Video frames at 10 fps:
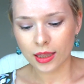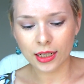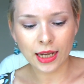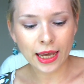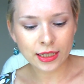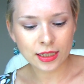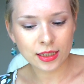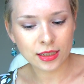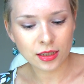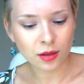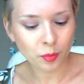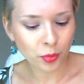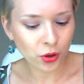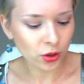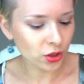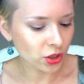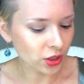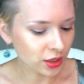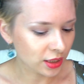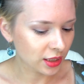The next
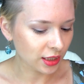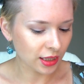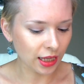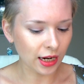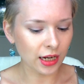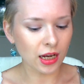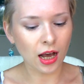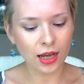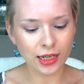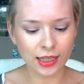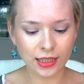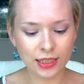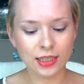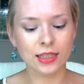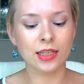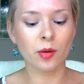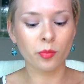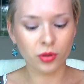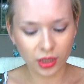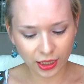purchase that I got, and this is
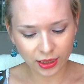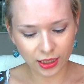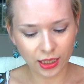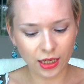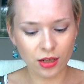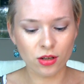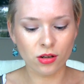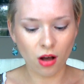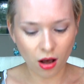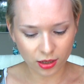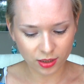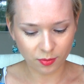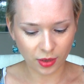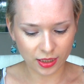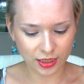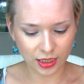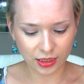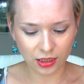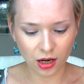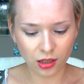completely not my
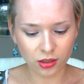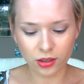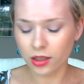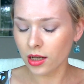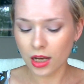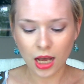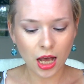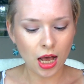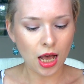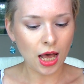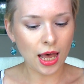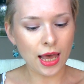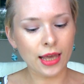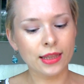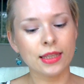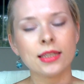skin color, and